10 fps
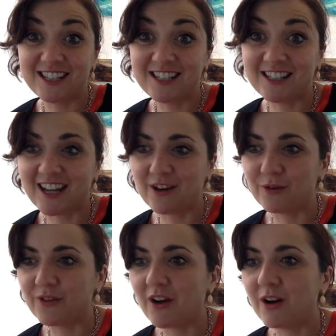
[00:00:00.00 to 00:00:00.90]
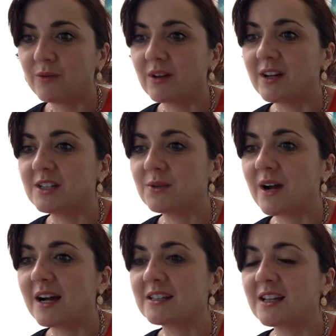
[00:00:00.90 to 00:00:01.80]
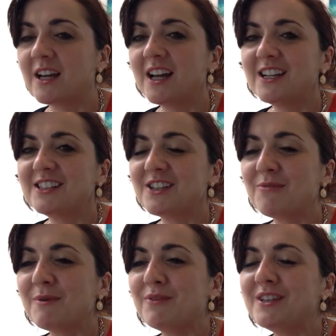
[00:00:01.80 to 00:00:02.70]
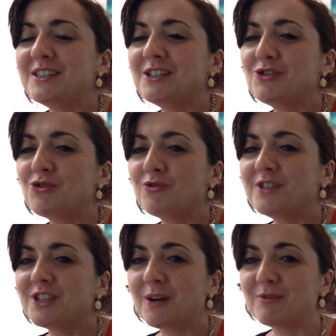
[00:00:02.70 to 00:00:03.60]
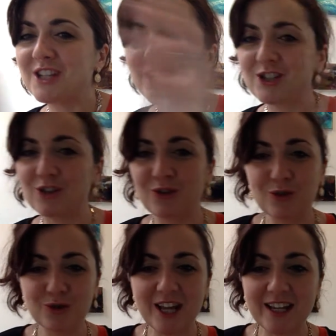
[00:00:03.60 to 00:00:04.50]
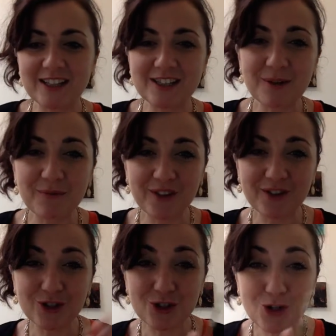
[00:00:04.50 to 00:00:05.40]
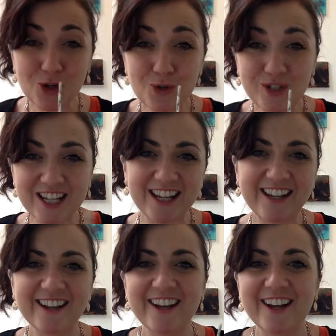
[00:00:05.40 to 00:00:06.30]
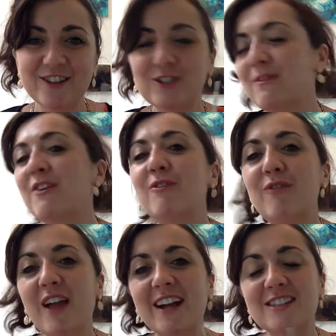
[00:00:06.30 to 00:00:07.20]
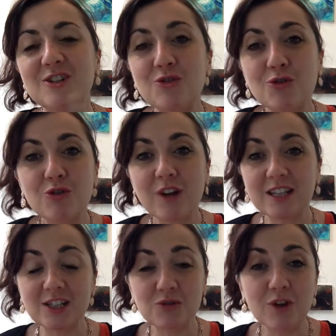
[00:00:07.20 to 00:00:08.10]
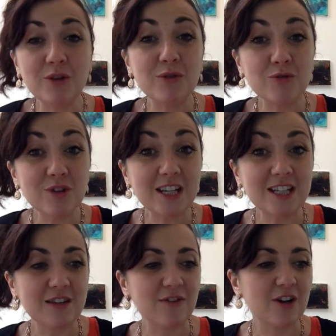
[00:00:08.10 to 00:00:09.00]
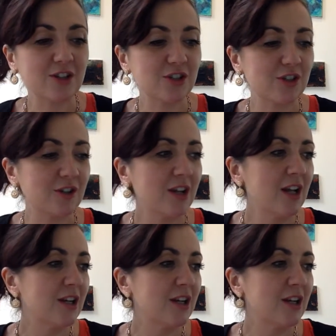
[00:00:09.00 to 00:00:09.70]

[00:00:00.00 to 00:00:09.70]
detail that I would like to add. So remember, this is your interpretation, that you're taking something that's 2D, that's very flat, and you're creating your own 3D version.